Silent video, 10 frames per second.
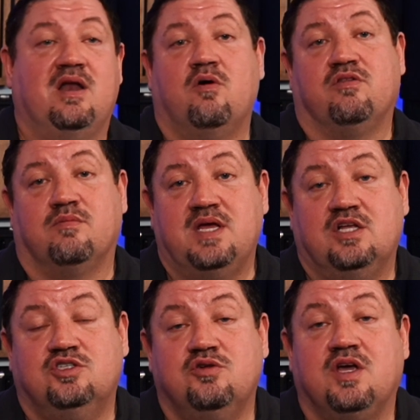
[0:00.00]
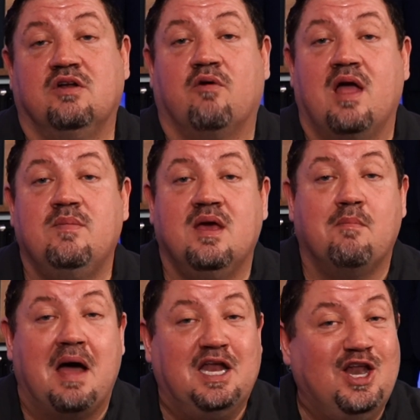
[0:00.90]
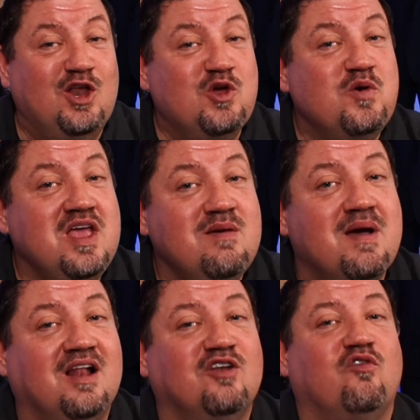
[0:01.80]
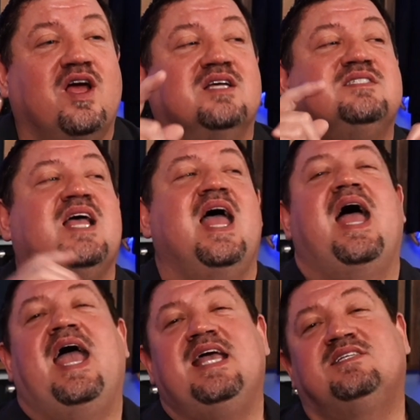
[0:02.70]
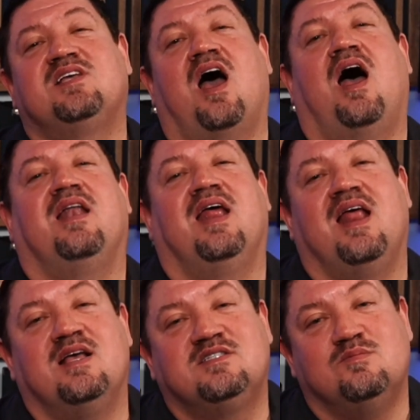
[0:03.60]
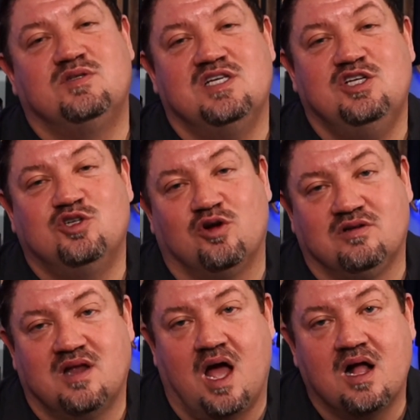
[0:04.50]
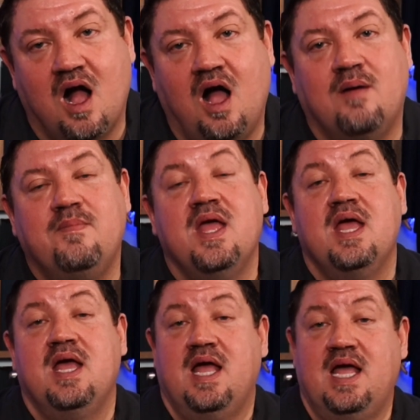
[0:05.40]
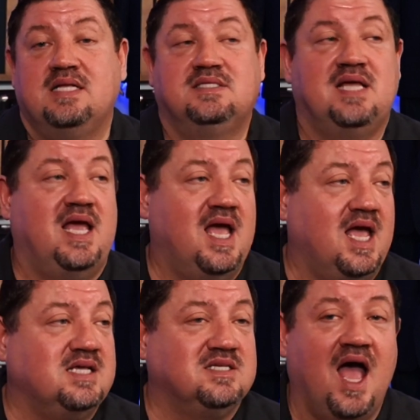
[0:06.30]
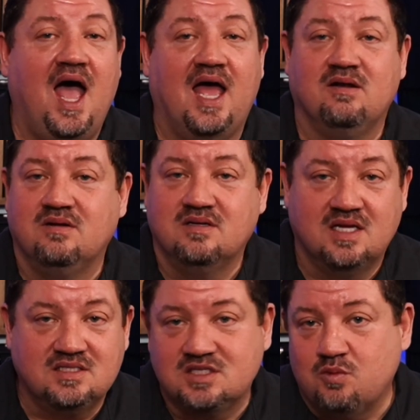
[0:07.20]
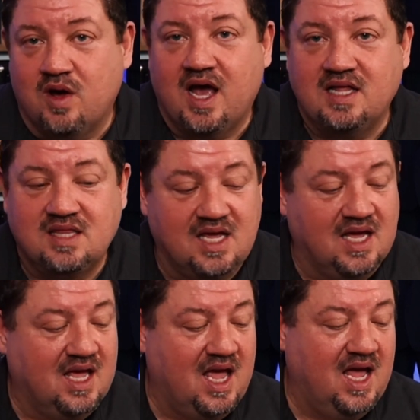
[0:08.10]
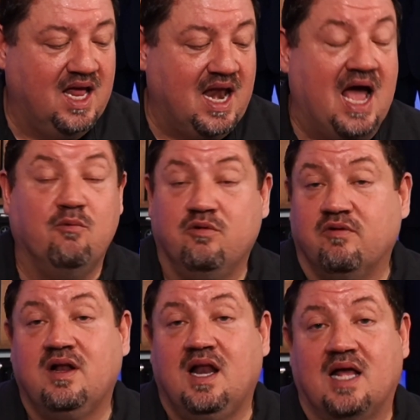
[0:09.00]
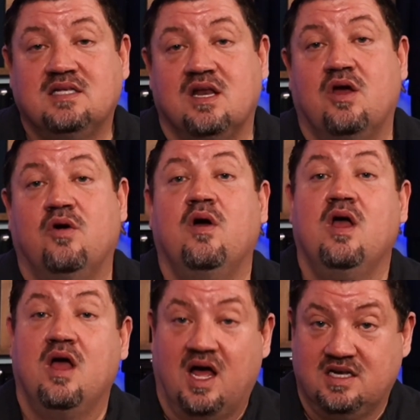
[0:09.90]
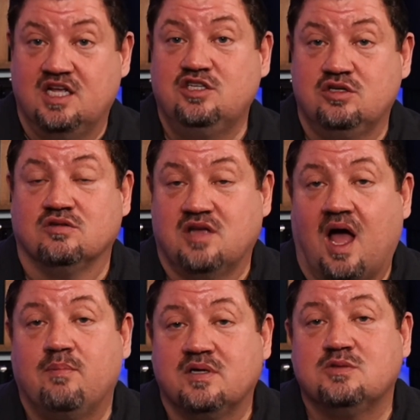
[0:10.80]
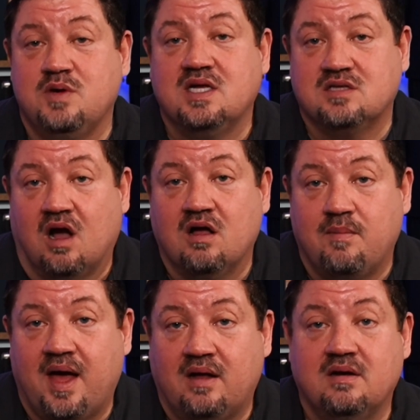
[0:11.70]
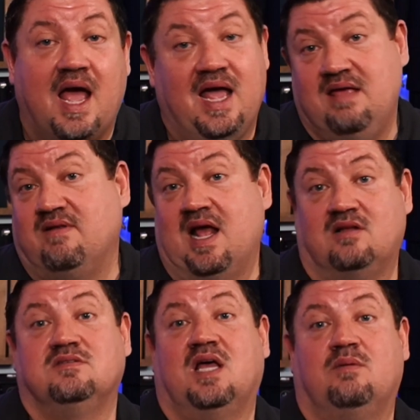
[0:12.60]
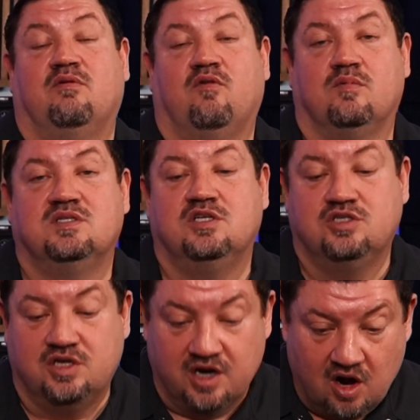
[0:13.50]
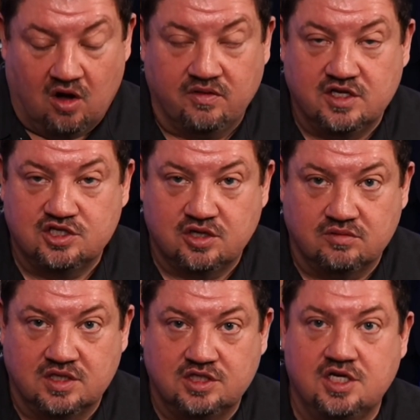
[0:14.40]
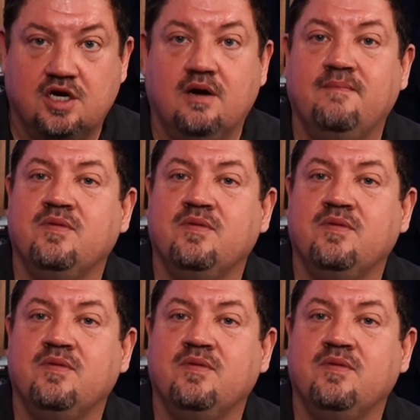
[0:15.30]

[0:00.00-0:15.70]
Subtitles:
no other means, you can write me at my new email address, heyscott@smcjournal.com, and say, hey, Scott, this is what I think. And I would really like to know additional topics we could talk about, even outside performance engineering, on this show this year.